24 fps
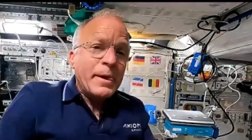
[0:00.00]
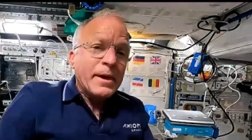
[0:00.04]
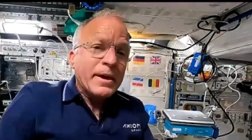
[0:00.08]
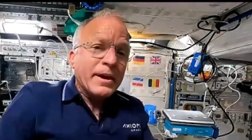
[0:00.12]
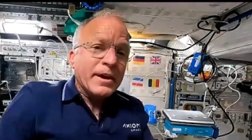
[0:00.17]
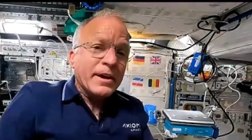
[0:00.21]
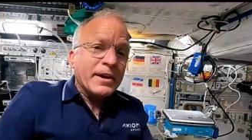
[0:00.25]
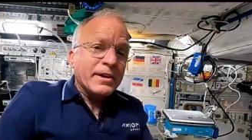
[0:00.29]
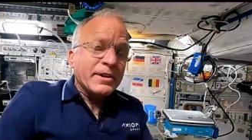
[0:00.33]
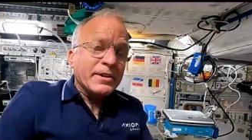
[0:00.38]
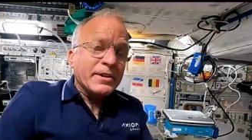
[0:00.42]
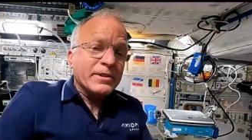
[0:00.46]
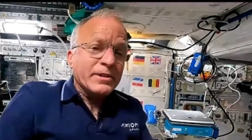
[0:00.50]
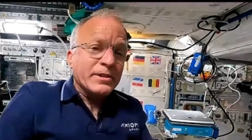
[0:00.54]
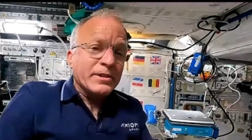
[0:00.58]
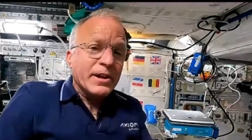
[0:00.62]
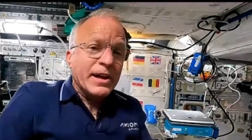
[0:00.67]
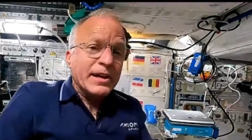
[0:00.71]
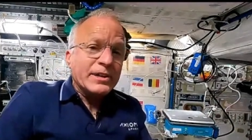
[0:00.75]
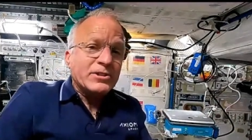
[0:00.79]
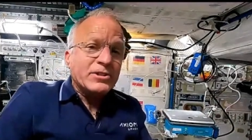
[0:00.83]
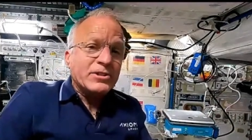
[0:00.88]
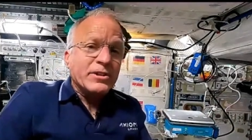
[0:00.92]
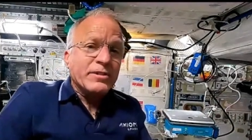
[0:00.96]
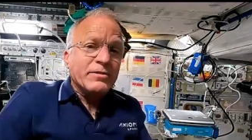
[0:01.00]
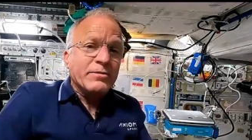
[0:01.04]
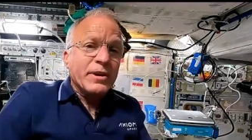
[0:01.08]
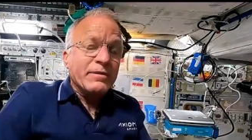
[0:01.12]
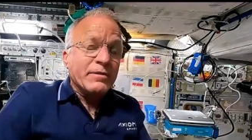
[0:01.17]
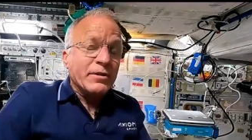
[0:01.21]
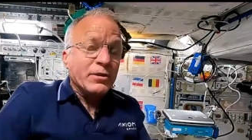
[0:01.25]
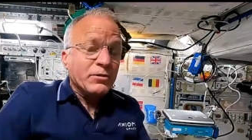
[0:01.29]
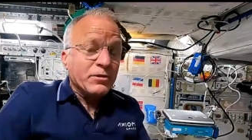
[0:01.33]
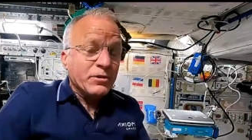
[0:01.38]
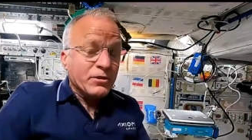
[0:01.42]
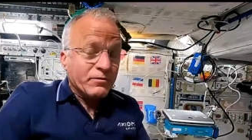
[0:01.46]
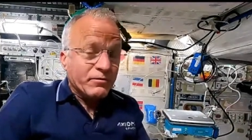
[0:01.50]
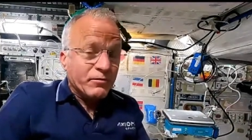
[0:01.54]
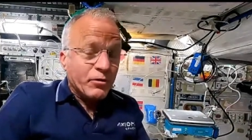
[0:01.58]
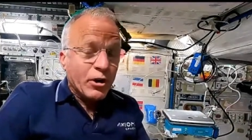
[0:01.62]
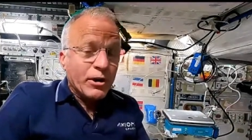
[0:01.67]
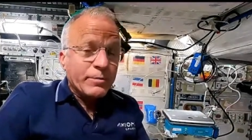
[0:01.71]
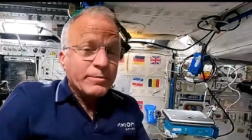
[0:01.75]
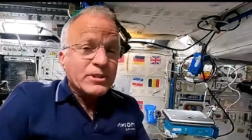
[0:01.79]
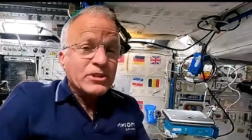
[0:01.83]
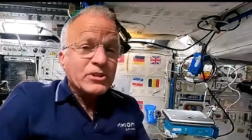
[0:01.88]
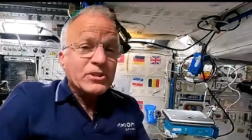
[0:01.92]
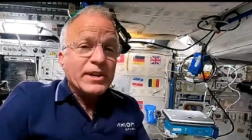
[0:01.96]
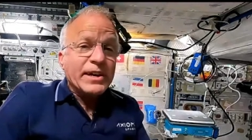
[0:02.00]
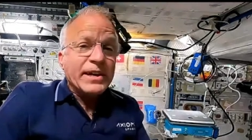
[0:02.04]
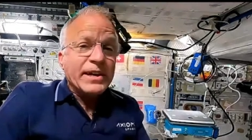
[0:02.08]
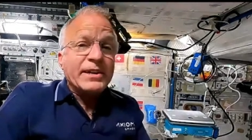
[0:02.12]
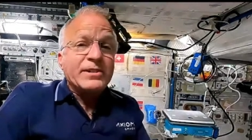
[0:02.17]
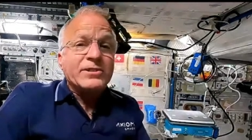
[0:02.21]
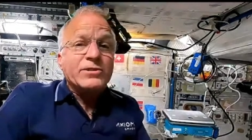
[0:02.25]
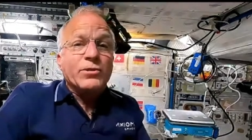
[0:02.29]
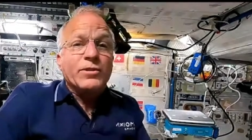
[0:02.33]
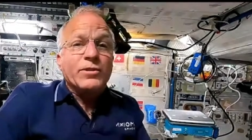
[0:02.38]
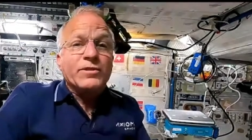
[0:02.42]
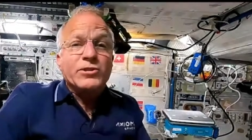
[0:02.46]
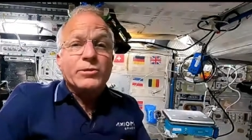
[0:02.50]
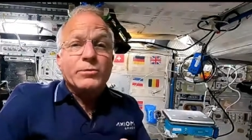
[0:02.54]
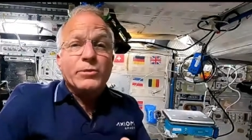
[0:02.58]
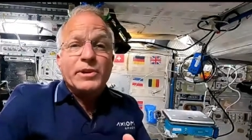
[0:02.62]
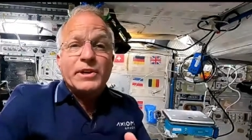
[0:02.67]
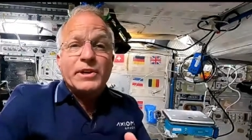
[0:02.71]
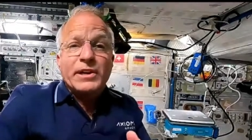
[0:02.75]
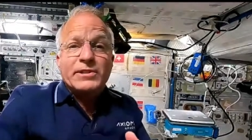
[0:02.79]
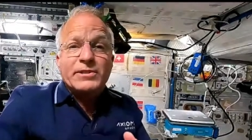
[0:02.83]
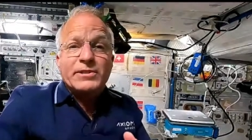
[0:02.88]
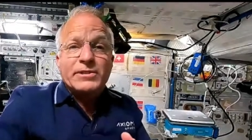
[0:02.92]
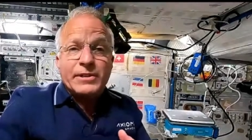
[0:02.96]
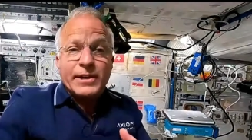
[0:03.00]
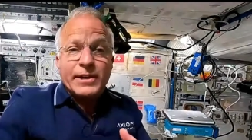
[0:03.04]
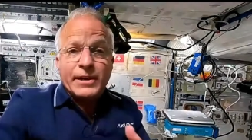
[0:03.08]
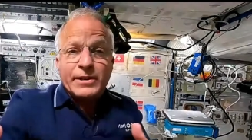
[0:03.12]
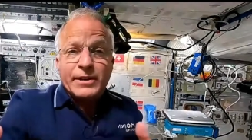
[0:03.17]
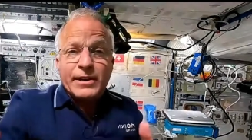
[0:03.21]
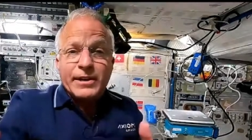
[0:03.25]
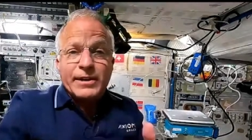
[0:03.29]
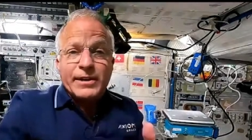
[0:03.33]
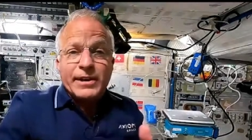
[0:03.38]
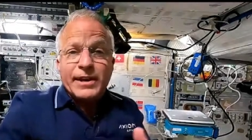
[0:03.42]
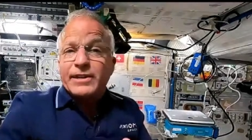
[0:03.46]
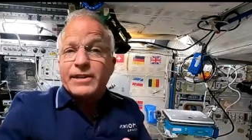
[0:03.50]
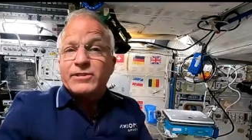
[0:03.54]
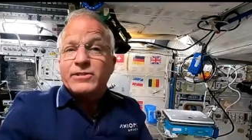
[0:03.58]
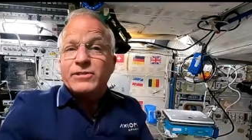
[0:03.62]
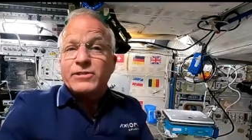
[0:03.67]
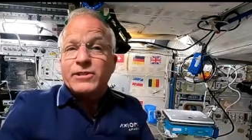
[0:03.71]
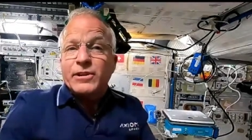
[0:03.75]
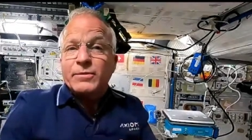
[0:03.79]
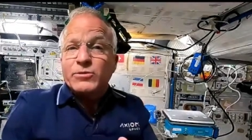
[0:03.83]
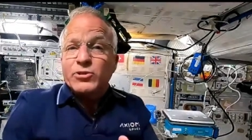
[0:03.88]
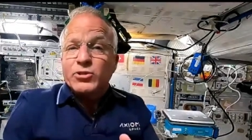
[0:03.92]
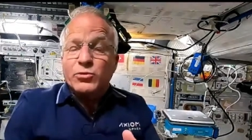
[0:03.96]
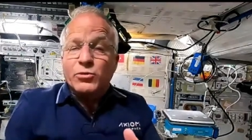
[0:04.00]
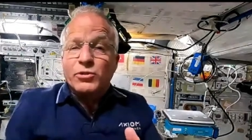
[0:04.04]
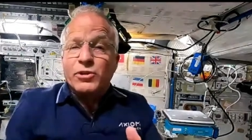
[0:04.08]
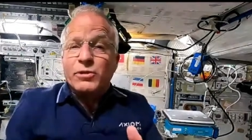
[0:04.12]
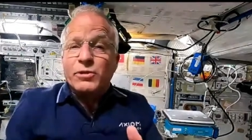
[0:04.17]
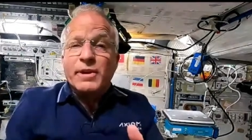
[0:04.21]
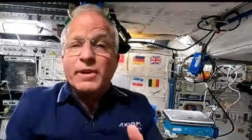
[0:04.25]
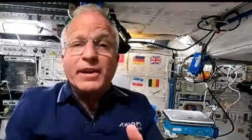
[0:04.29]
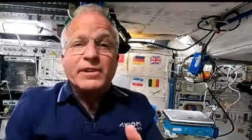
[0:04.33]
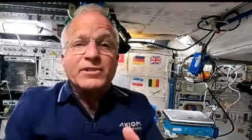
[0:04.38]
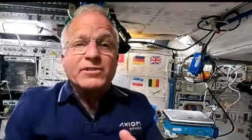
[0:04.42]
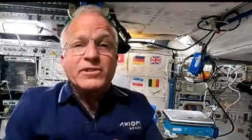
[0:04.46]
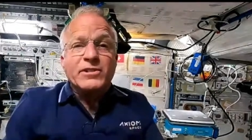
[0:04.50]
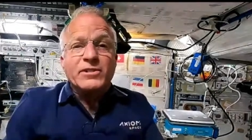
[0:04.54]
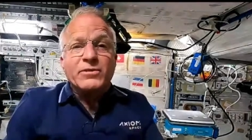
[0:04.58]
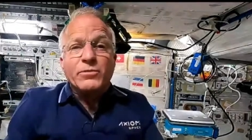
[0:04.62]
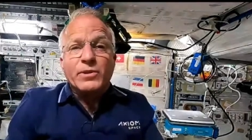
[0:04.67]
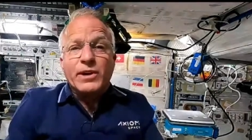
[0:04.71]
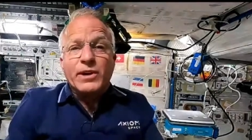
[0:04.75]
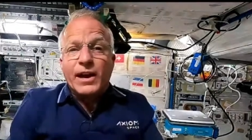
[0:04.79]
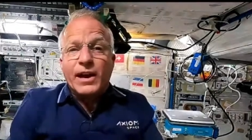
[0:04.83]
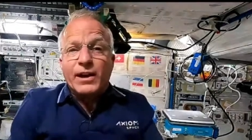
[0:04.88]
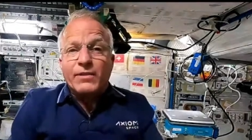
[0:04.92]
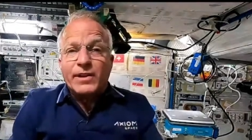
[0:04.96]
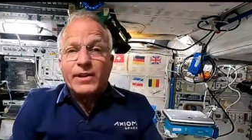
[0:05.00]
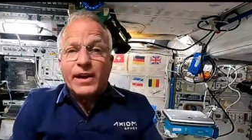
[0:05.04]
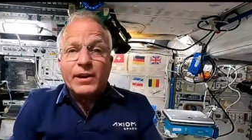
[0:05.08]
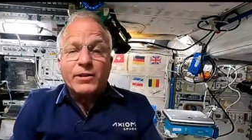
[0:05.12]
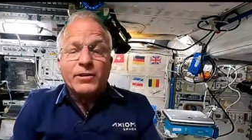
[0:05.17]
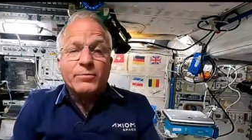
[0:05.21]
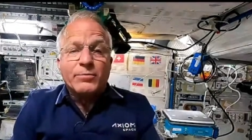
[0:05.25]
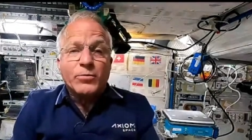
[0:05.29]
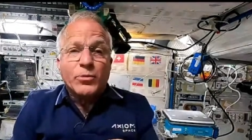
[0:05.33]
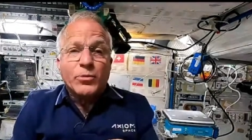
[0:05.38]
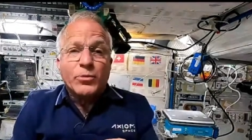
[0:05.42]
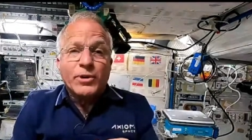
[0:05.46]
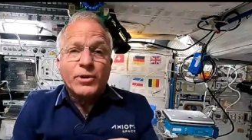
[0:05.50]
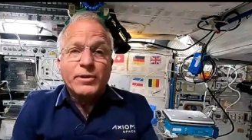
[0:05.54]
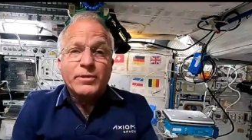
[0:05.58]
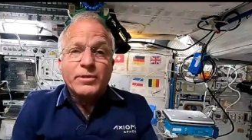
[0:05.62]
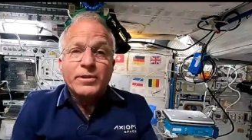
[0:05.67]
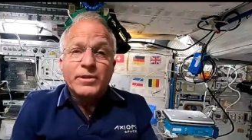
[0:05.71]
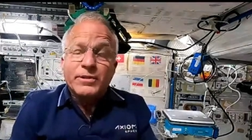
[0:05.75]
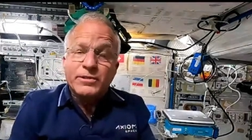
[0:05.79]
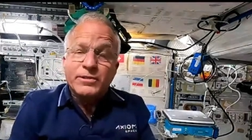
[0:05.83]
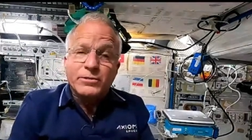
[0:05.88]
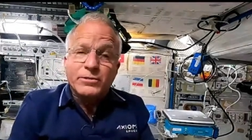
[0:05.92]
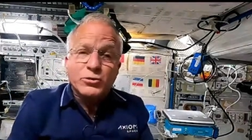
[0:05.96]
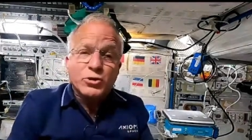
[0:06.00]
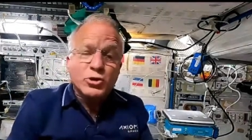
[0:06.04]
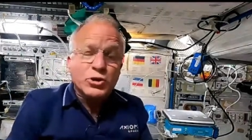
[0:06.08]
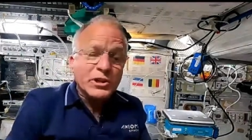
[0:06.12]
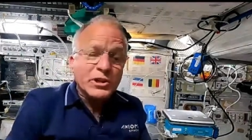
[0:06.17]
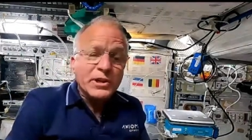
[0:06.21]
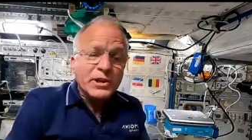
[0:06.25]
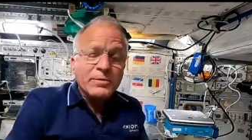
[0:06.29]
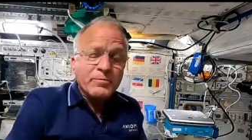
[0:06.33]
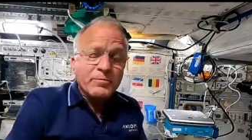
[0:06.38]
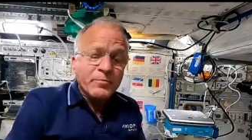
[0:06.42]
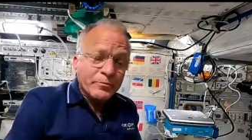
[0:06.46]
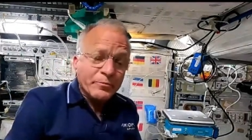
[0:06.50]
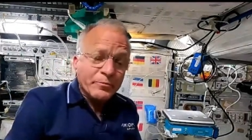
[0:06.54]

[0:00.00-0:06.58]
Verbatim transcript: Uh, lots of we have a good pharmacy, so if someone gets sick and needs some sort of medicine, we have that on board usually.